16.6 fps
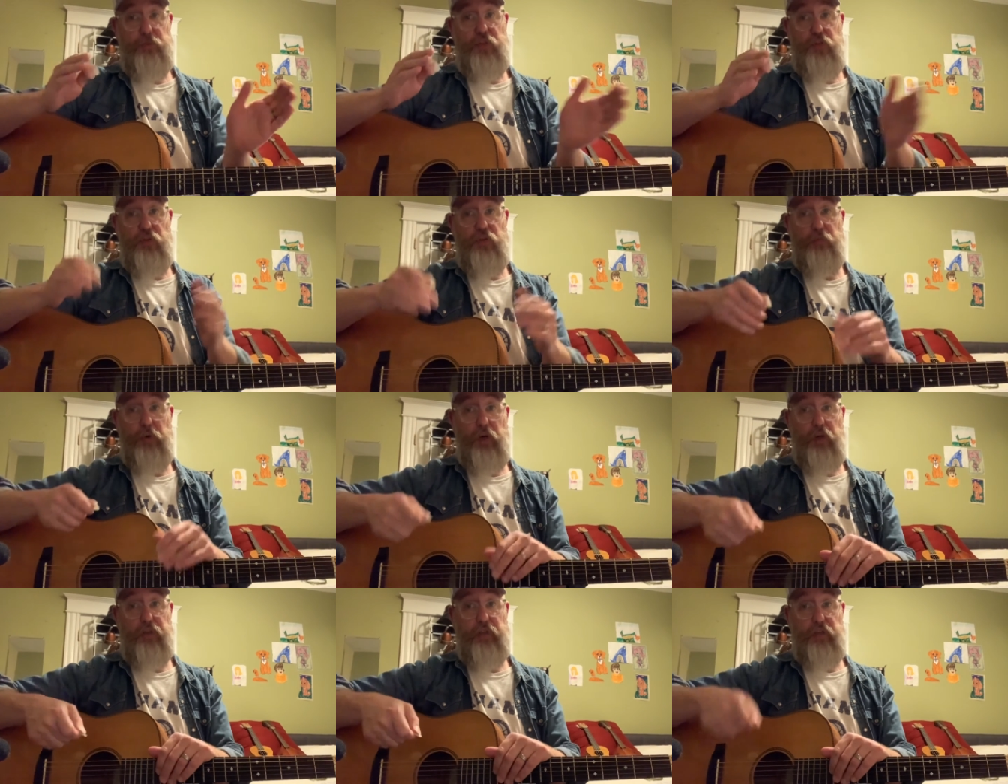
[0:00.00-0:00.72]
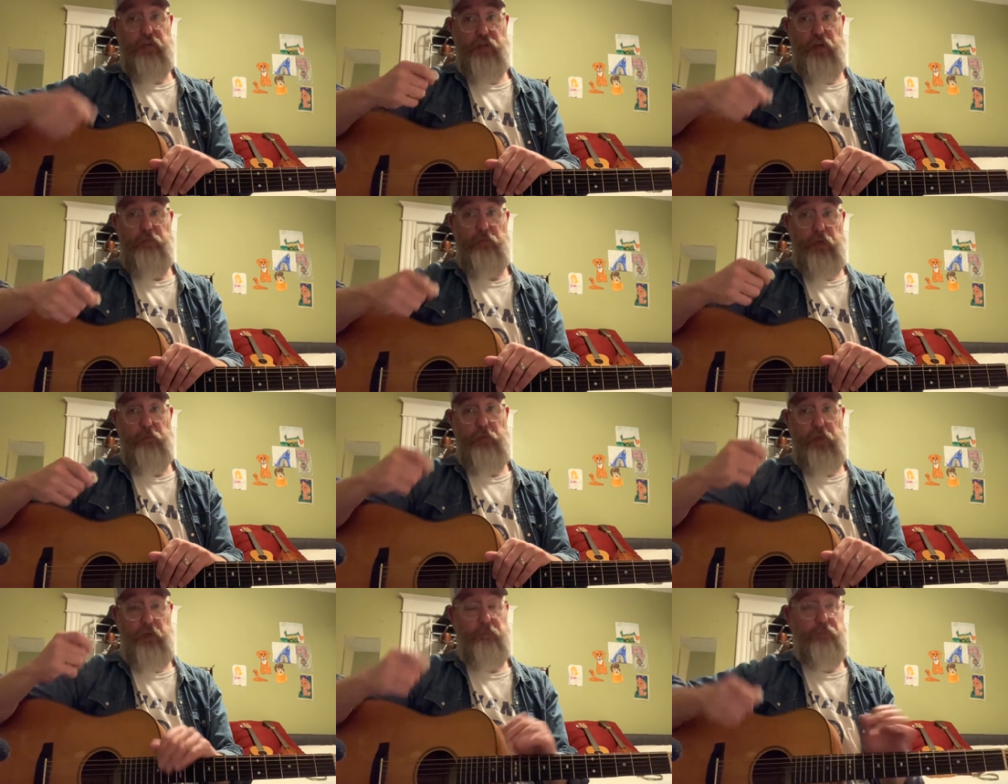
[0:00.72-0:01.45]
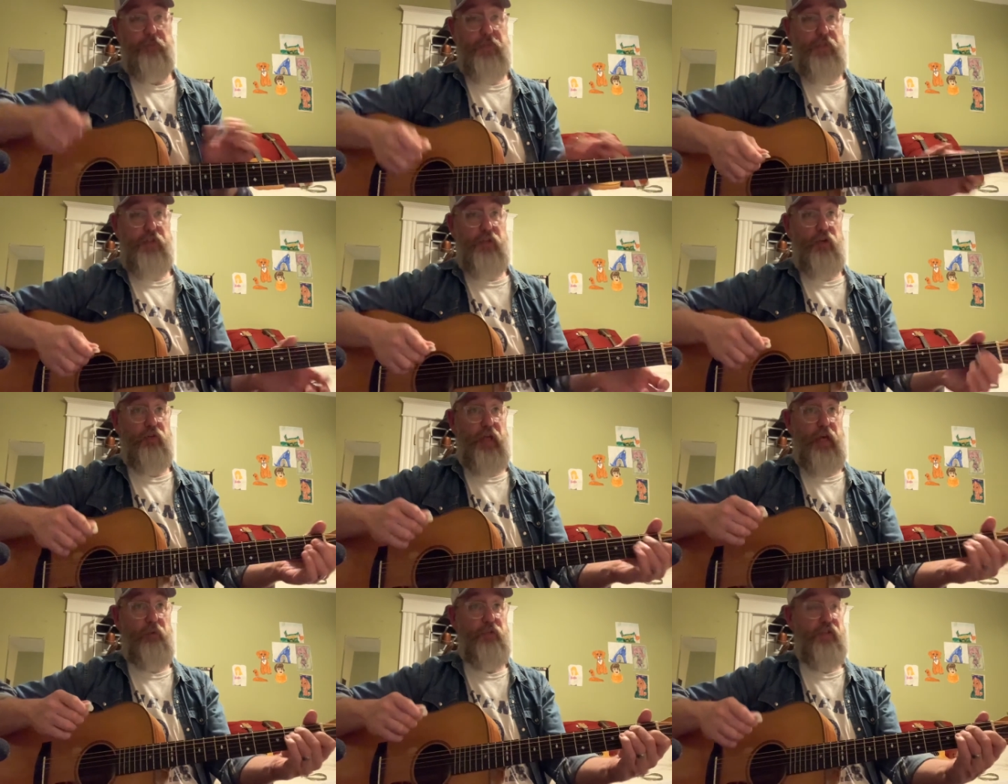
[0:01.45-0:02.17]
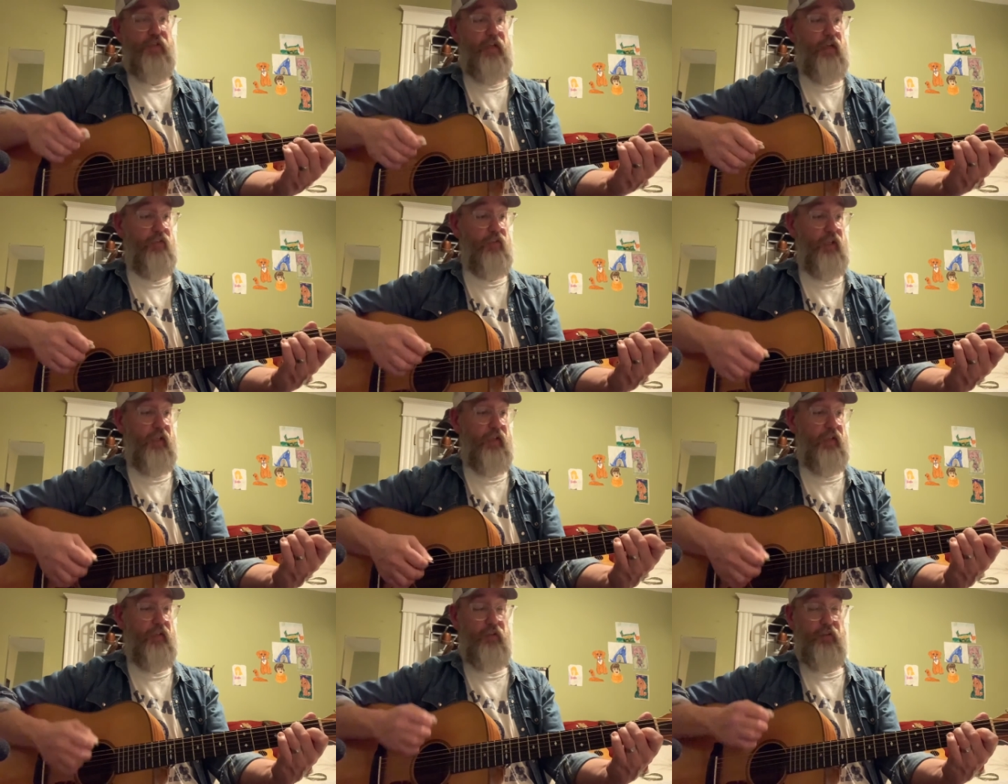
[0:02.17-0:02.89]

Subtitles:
to the part that goes up, up, up. So that would sound like.